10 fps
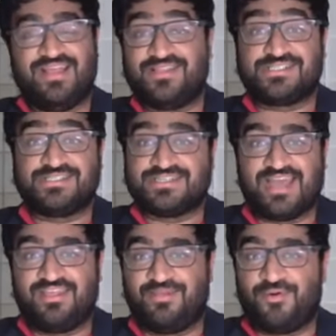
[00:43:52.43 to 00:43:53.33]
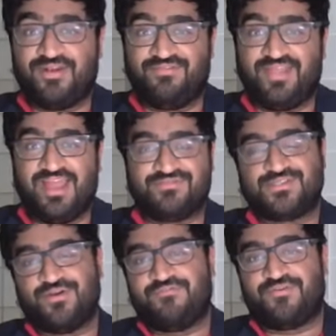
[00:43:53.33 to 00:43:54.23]
And this is kind of the point of life.
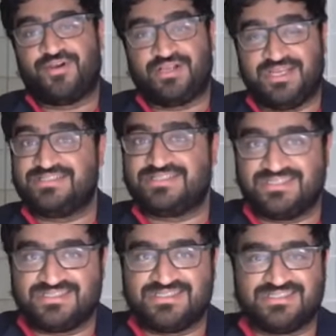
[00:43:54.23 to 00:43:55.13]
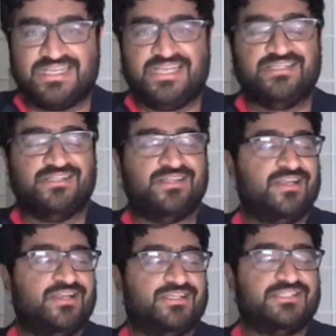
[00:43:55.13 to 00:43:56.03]
So for instance, in, in
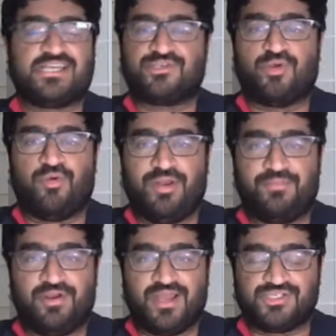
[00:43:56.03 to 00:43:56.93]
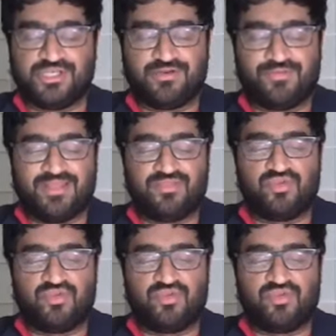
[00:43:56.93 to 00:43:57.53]
sexual reproduction, right,